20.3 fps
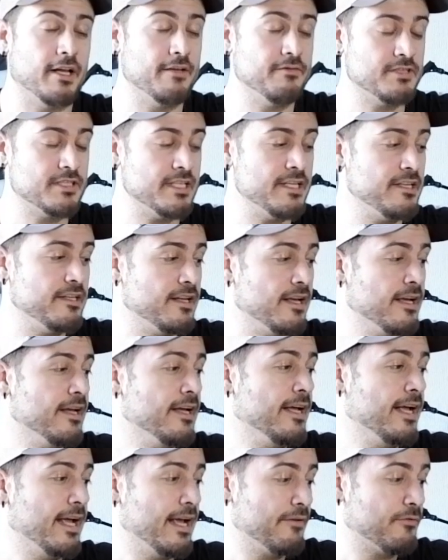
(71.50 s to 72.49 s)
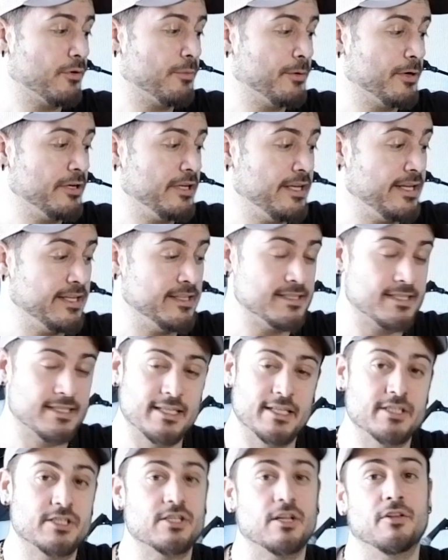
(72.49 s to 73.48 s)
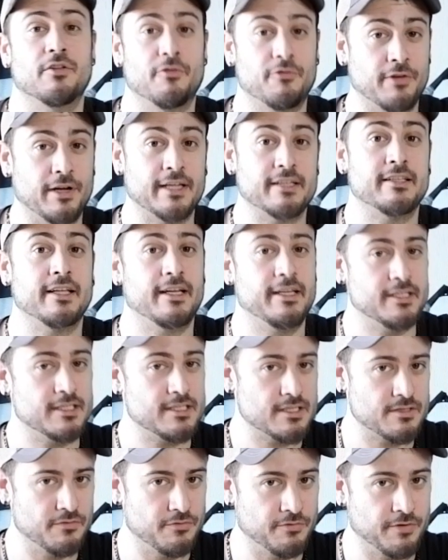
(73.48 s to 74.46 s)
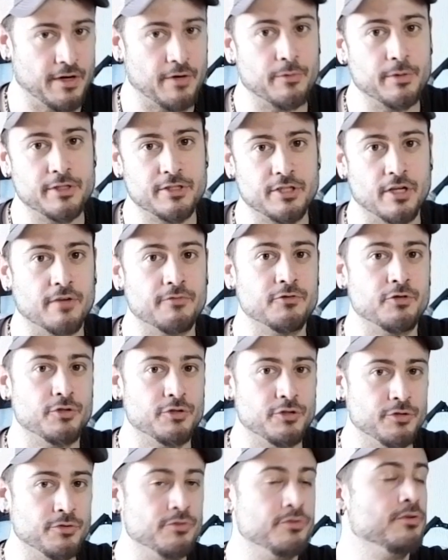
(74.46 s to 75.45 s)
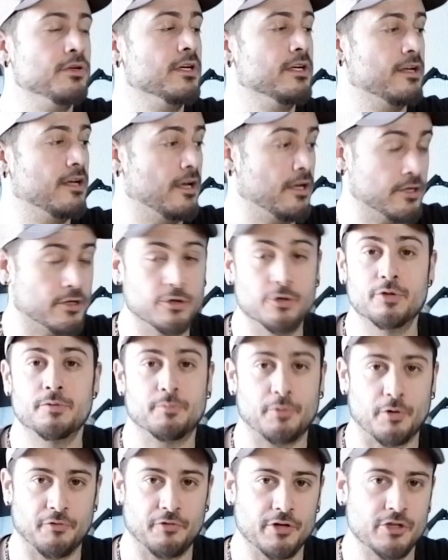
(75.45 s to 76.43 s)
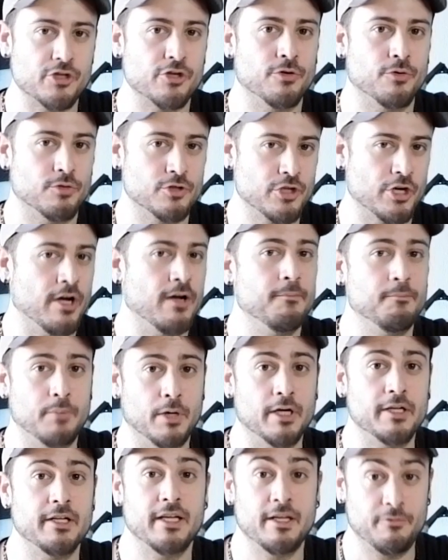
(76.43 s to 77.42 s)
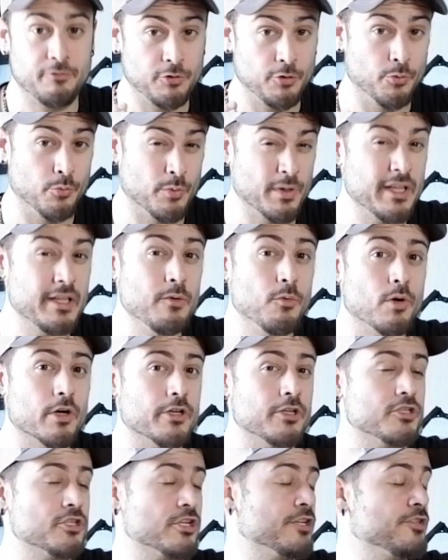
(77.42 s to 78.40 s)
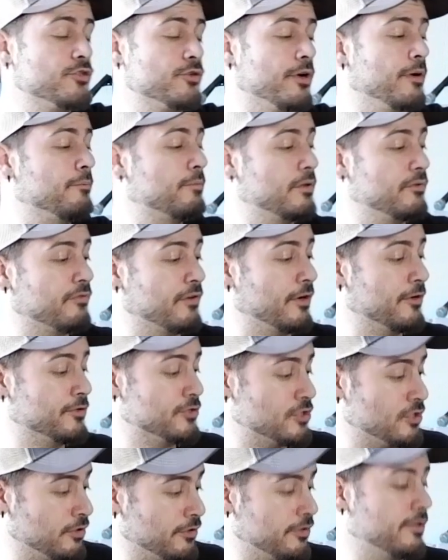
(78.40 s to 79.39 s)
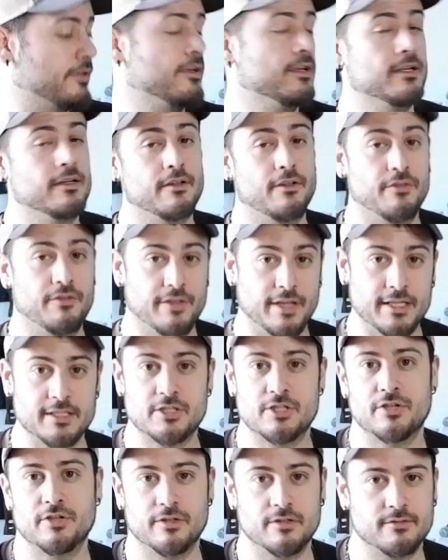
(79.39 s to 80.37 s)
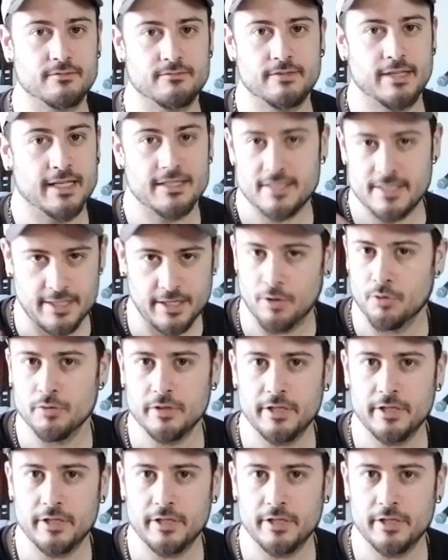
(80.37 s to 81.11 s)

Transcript: that I've seen, everybody insists on the fact that it's very tough to do, a good professional job, but if you really want to change your amplifier's look, that's it. That's the